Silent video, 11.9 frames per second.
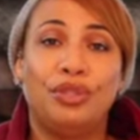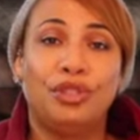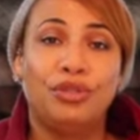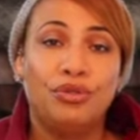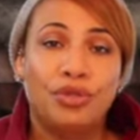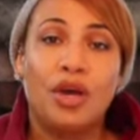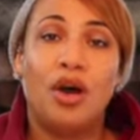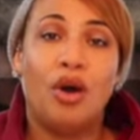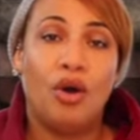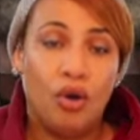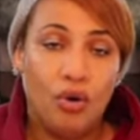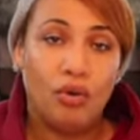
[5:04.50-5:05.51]
use a
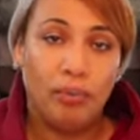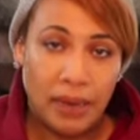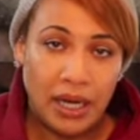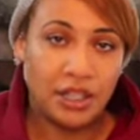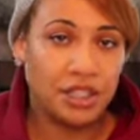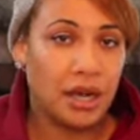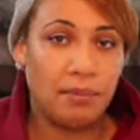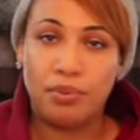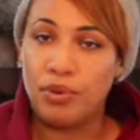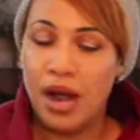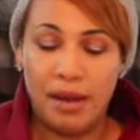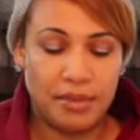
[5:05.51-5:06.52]
whole bunch, I
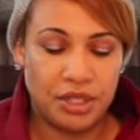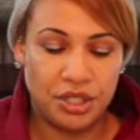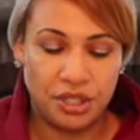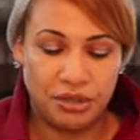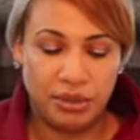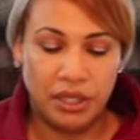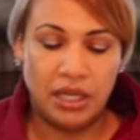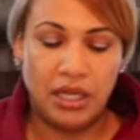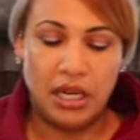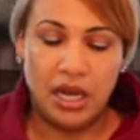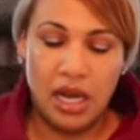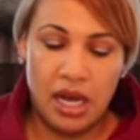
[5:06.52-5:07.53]
promise you.
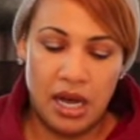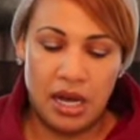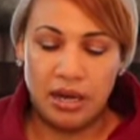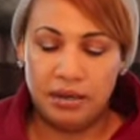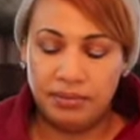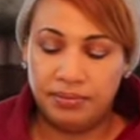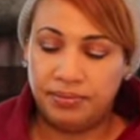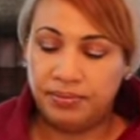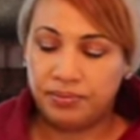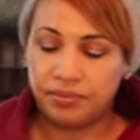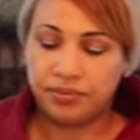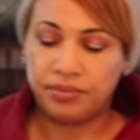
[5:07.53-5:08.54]

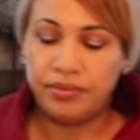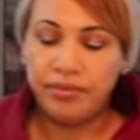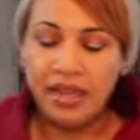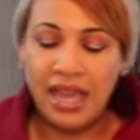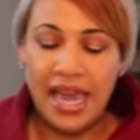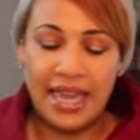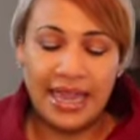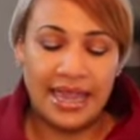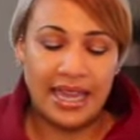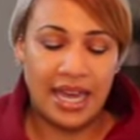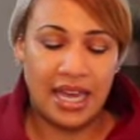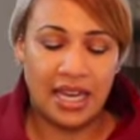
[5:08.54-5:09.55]
And
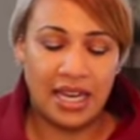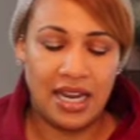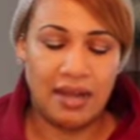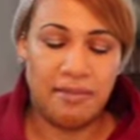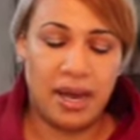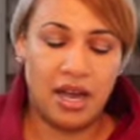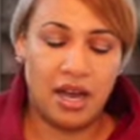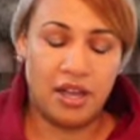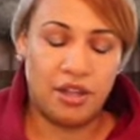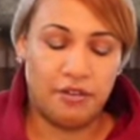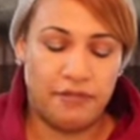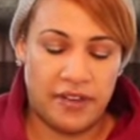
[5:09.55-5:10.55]
then my
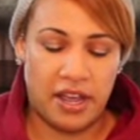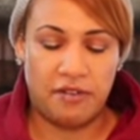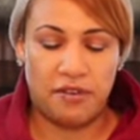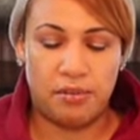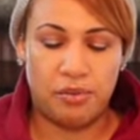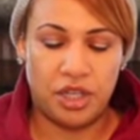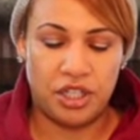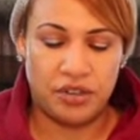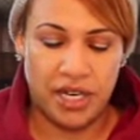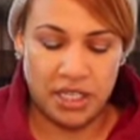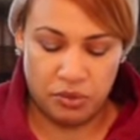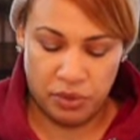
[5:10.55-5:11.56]
other favorite
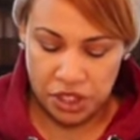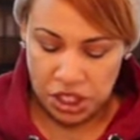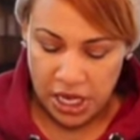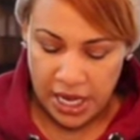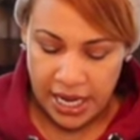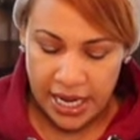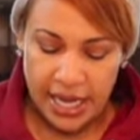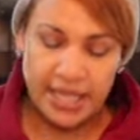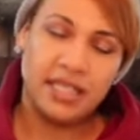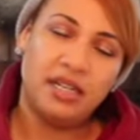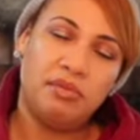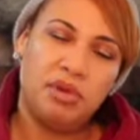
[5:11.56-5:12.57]
moisturizer, which
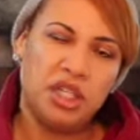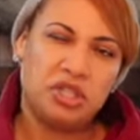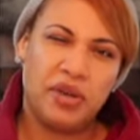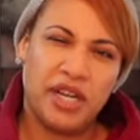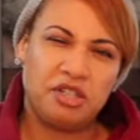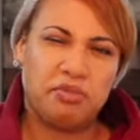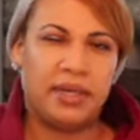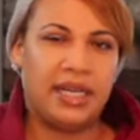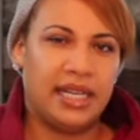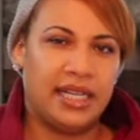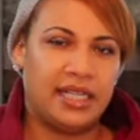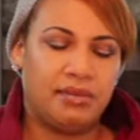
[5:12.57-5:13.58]
isn't a moisturizer, but
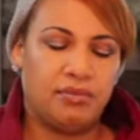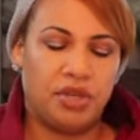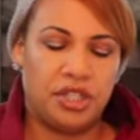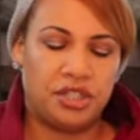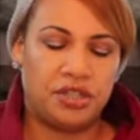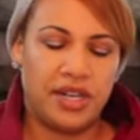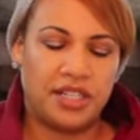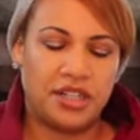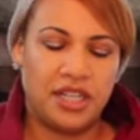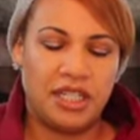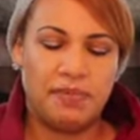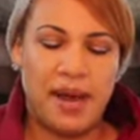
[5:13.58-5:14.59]
it is a moisturizer.
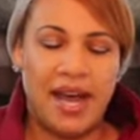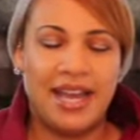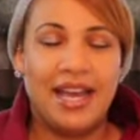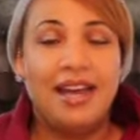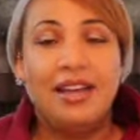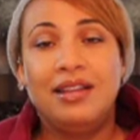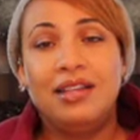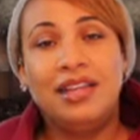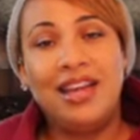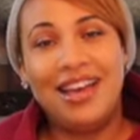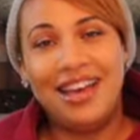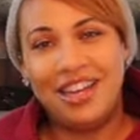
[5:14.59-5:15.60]
It's by
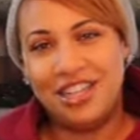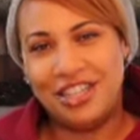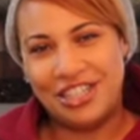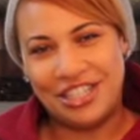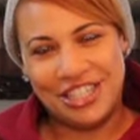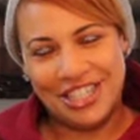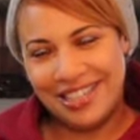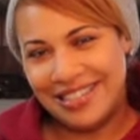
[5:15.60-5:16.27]
Laneige.